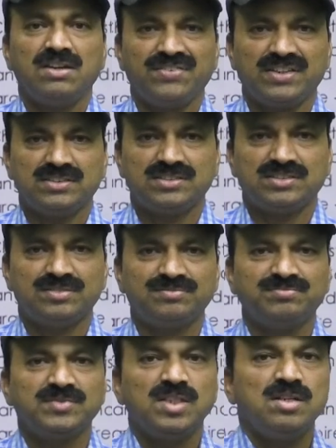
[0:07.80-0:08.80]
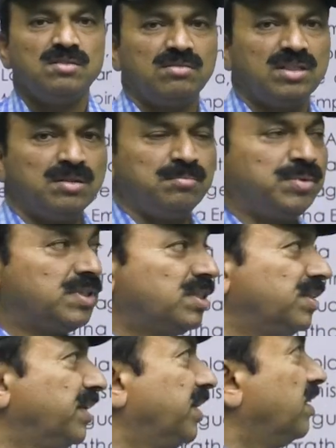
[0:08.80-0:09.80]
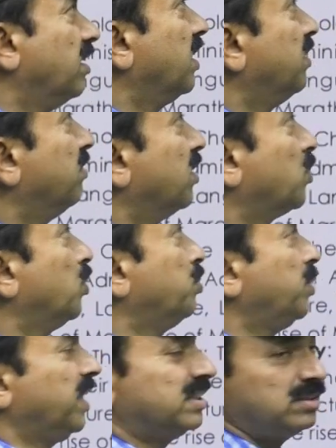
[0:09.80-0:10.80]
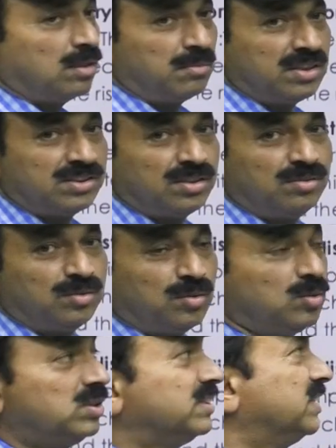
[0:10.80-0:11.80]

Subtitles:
friends, one important area in your group 2 examination, you know the